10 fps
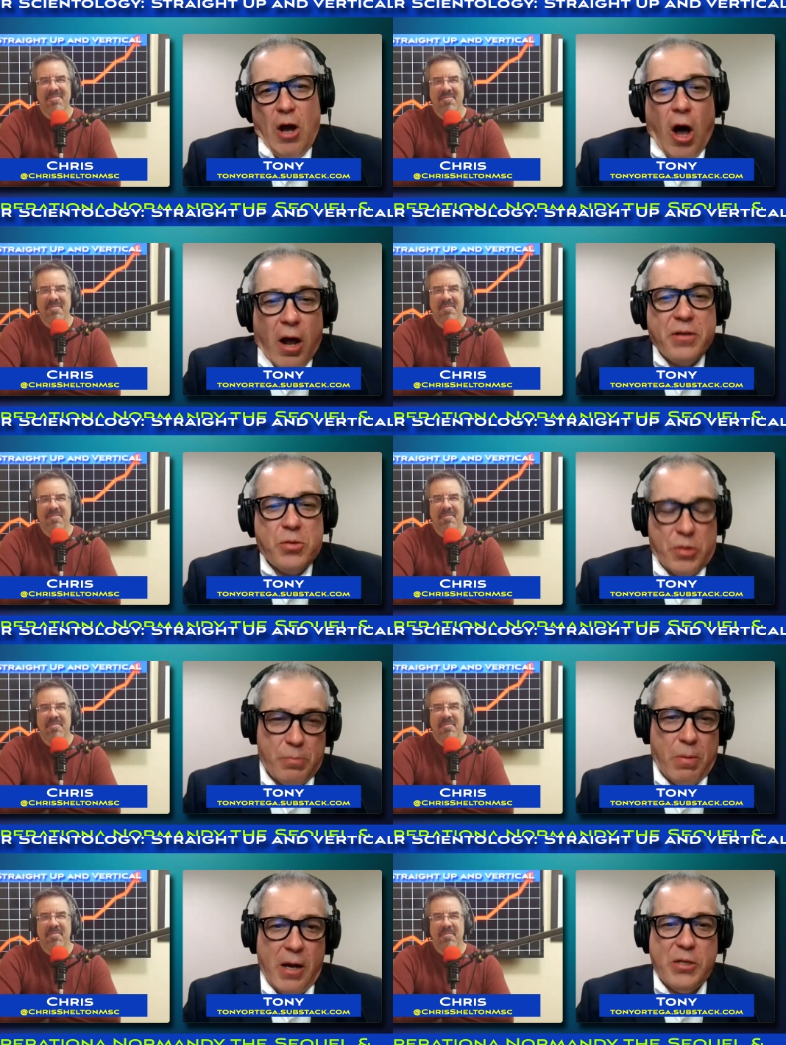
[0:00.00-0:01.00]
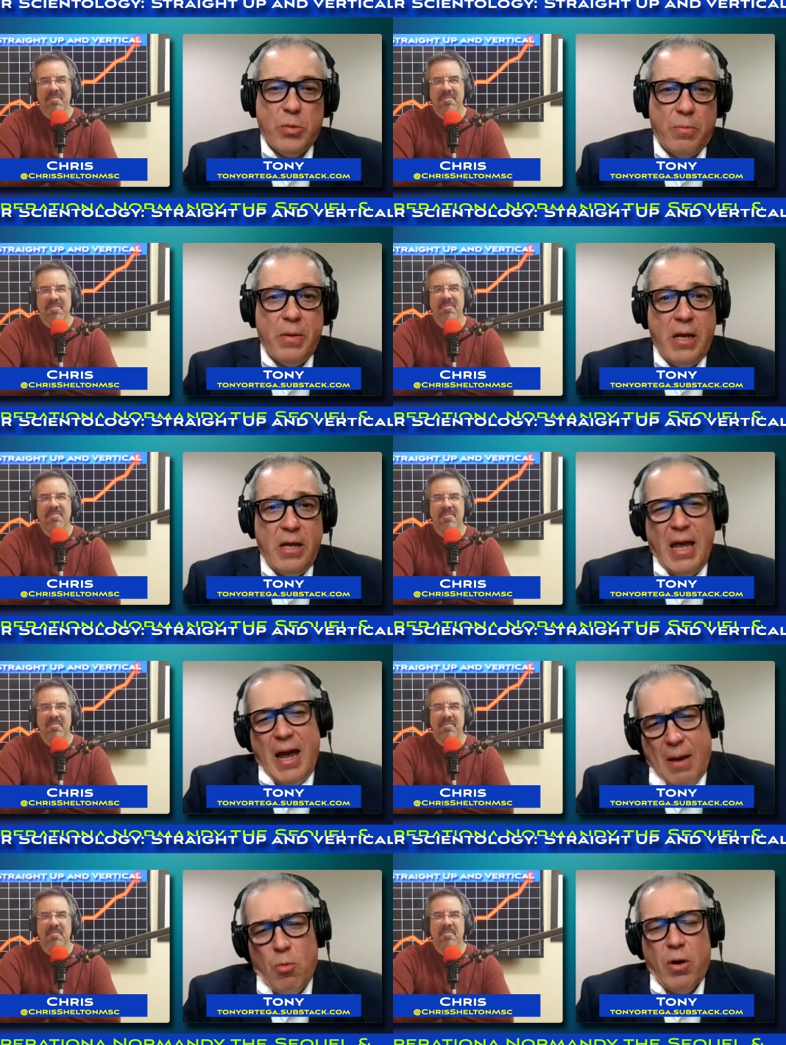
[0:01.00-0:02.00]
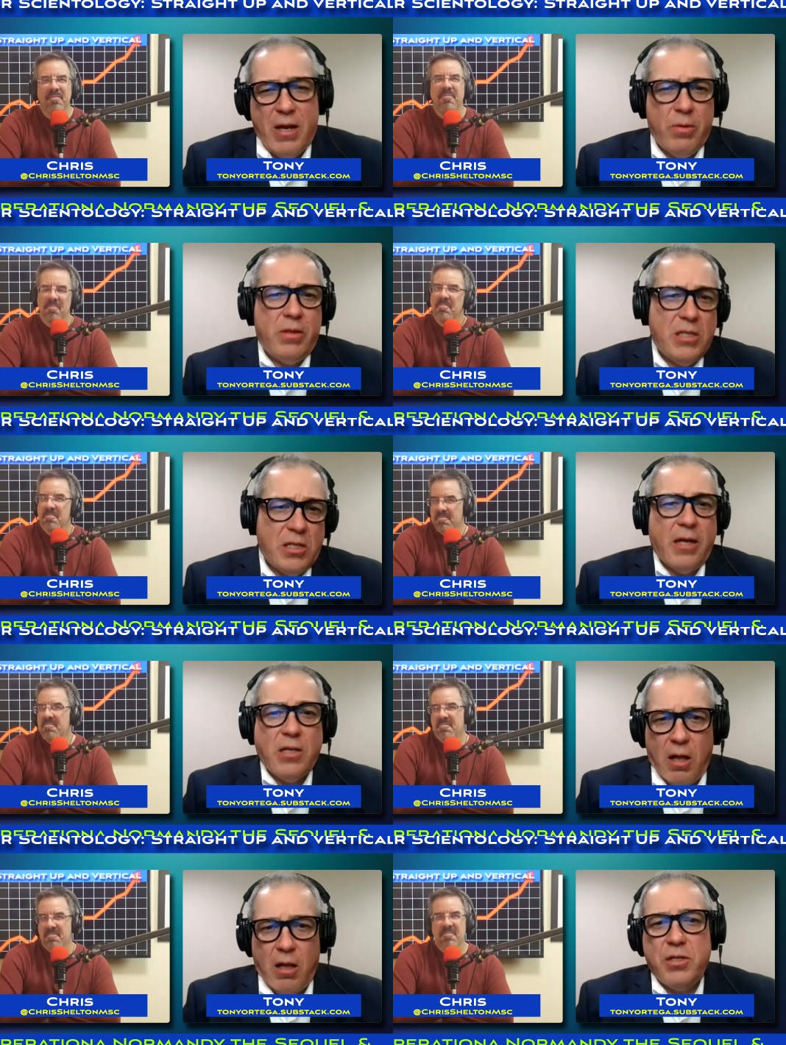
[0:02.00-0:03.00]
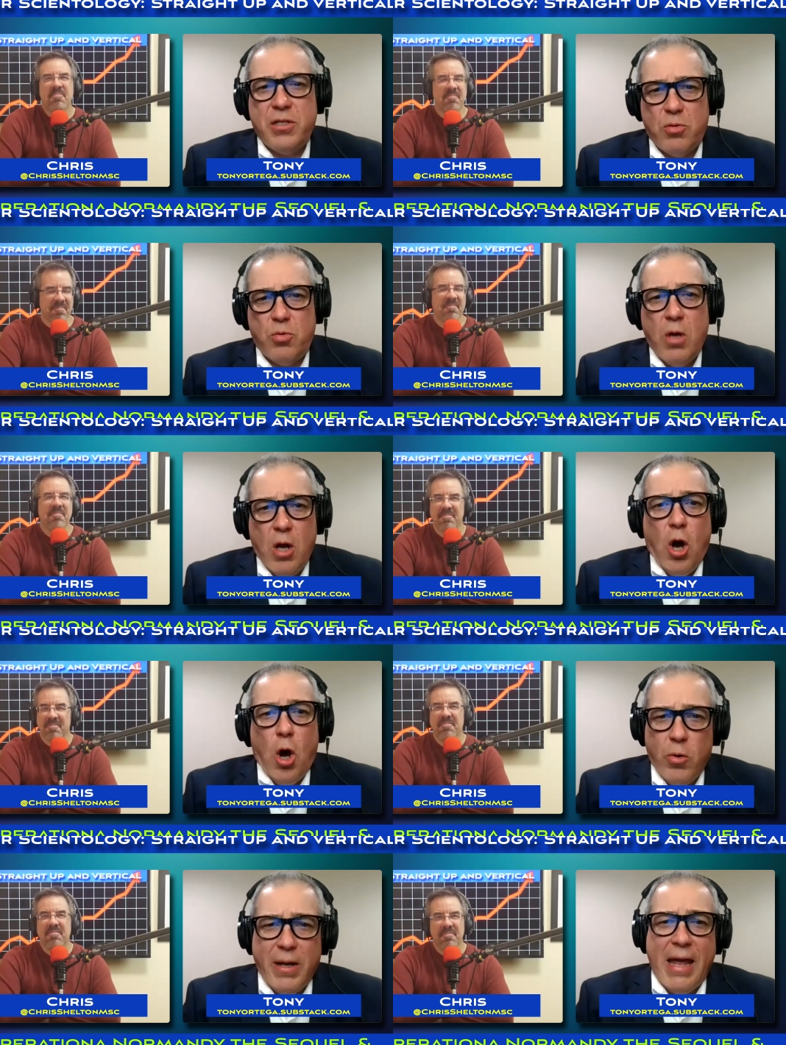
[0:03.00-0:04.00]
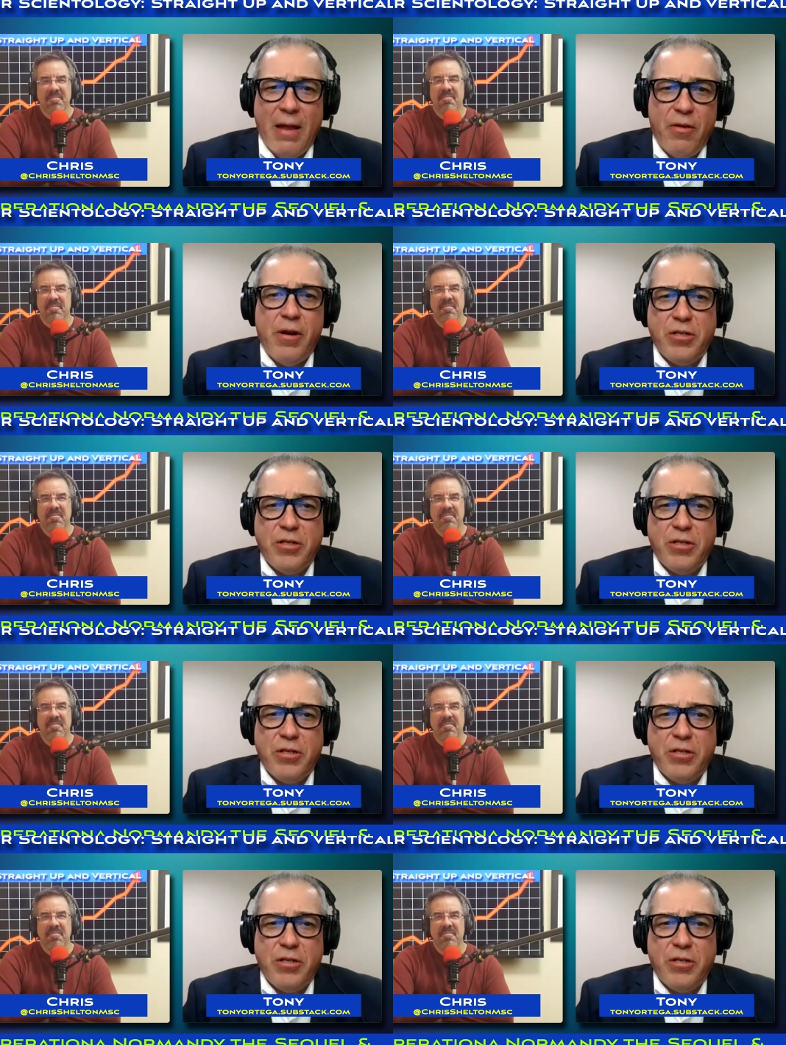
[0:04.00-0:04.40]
Speaker 1: an honest response would be, yeah, I'm working with these Scientologists who own land.